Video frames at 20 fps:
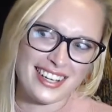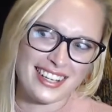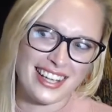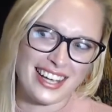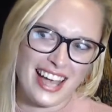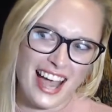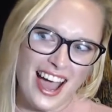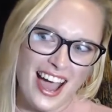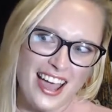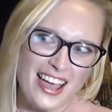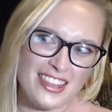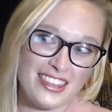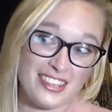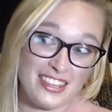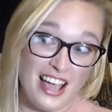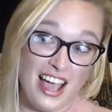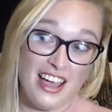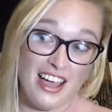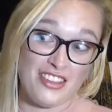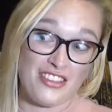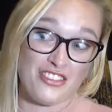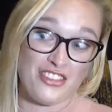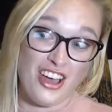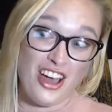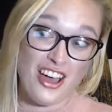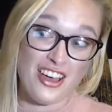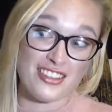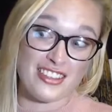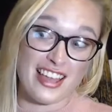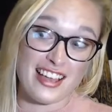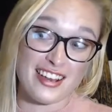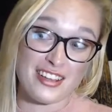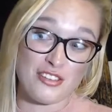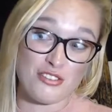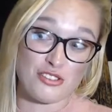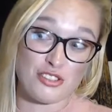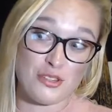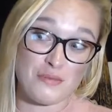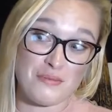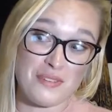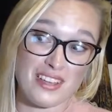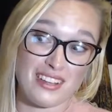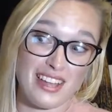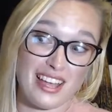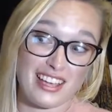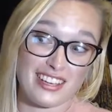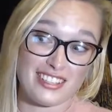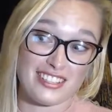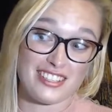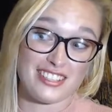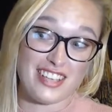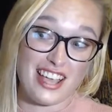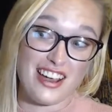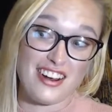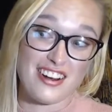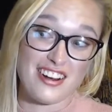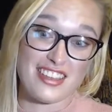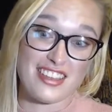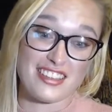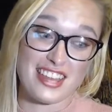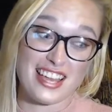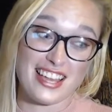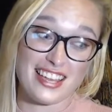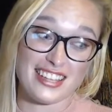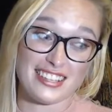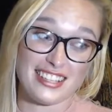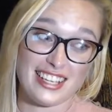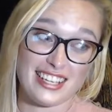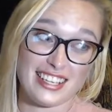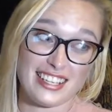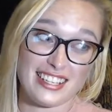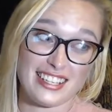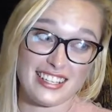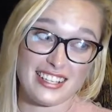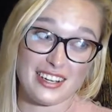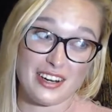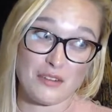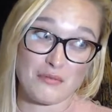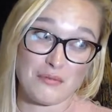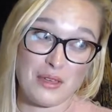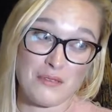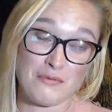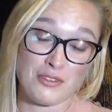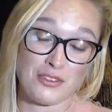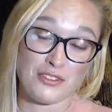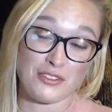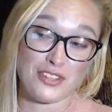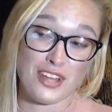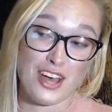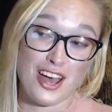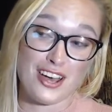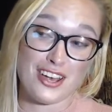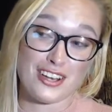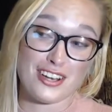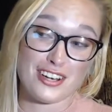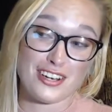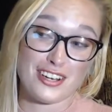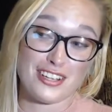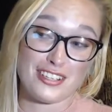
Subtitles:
Like, I thought that used to be like a scary thing. Like, are people not